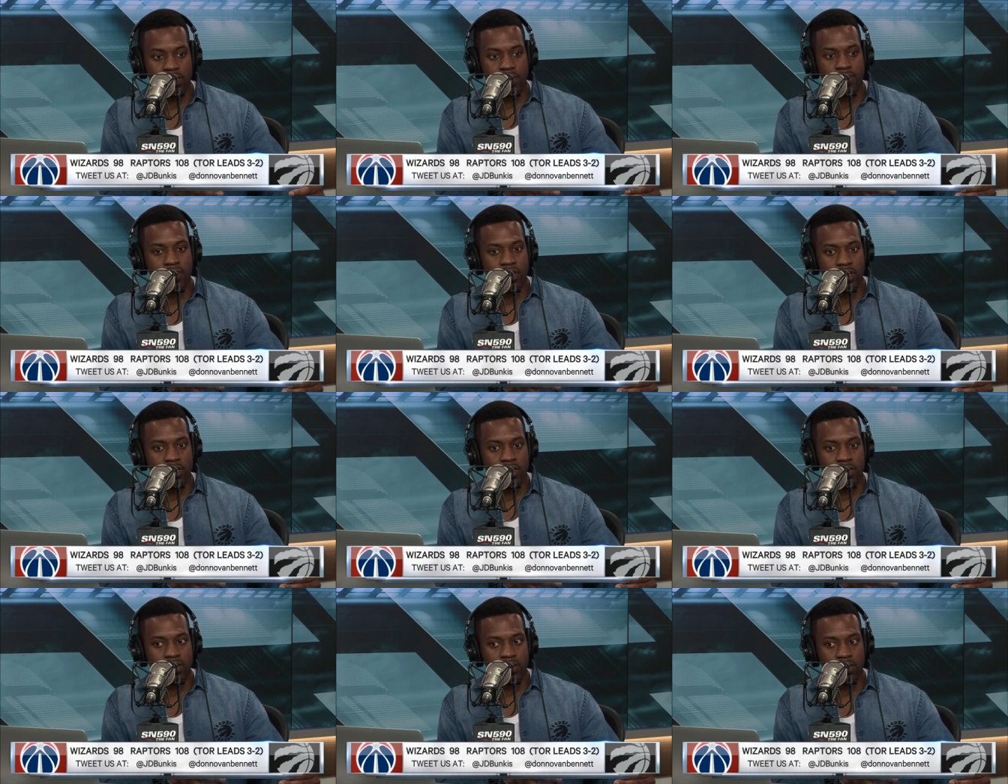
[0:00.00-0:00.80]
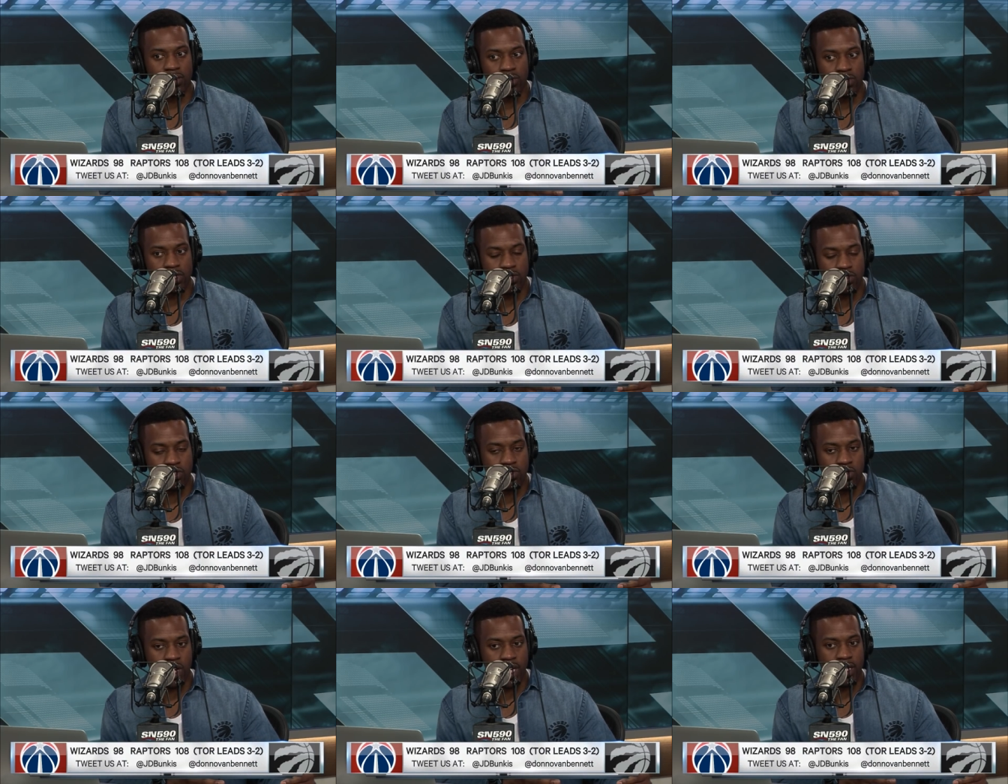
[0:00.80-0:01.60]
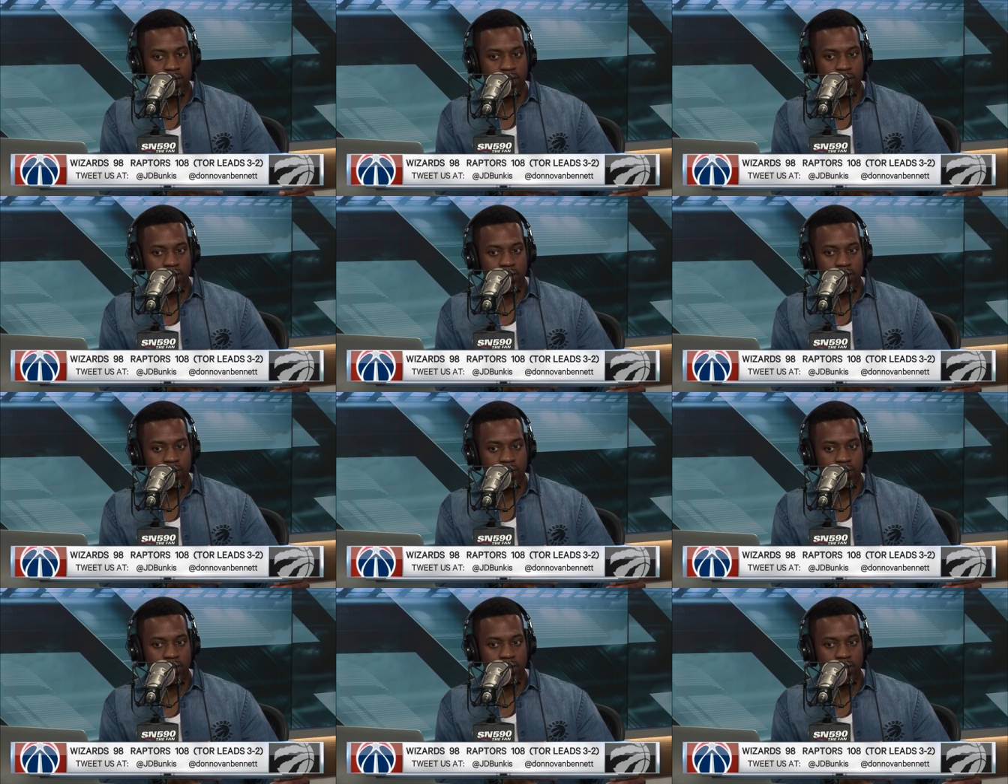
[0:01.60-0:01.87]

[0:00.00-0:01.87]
of the losing two straight,